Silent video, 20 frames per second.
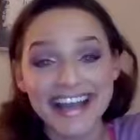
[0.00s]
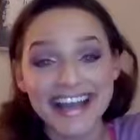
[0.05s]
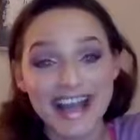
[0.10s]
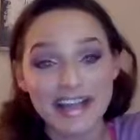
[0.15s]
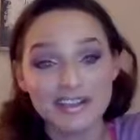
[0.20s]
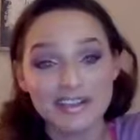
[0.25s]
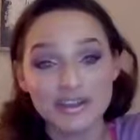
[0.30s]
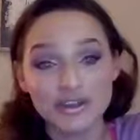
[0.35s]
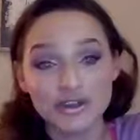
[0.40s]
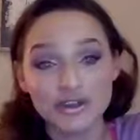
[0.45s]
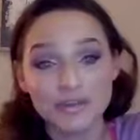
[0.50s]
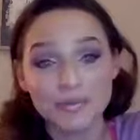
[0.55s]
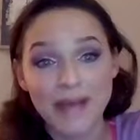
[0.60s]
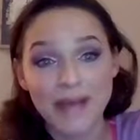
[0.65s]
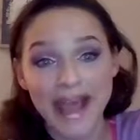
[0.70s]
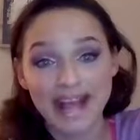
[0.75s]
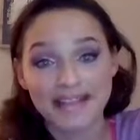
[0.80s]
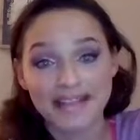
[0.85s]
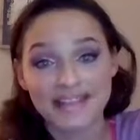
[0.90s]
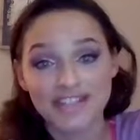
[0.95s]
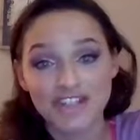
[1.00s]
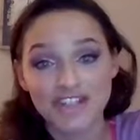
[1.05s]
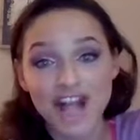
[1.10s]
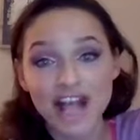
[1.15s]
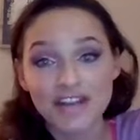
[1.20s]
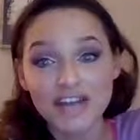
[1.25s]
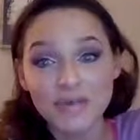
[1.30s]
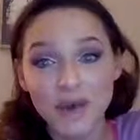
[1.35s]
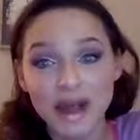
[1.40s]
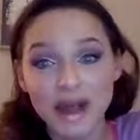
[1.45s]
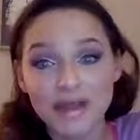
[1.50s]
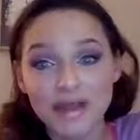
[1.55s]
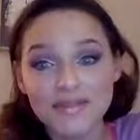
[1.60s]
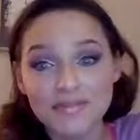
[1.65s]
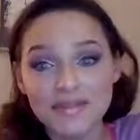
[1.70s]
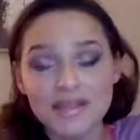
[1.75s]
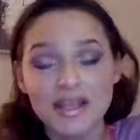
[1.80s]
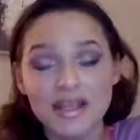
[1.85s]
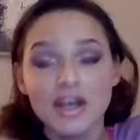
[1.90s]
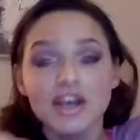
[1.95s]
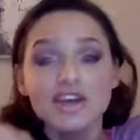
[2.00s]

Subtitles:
I had 2 packs of Shine Wipes.